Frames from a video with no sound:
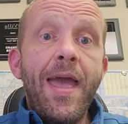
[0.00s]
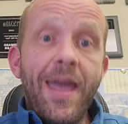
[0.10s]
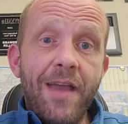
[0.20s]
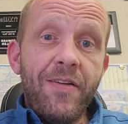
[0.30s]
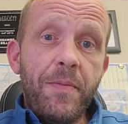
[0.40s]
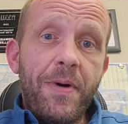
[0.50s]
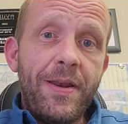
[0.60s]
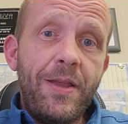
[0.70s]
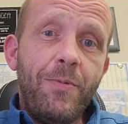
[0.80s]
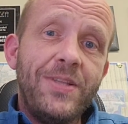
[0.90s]
Hey
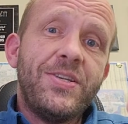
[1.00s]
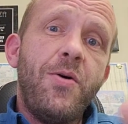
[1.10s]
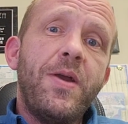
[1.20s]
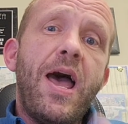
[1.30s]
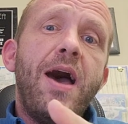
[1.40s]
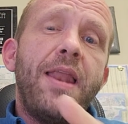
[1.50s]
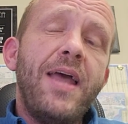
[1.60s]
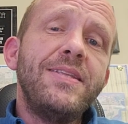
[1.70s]
everybody, what's going on?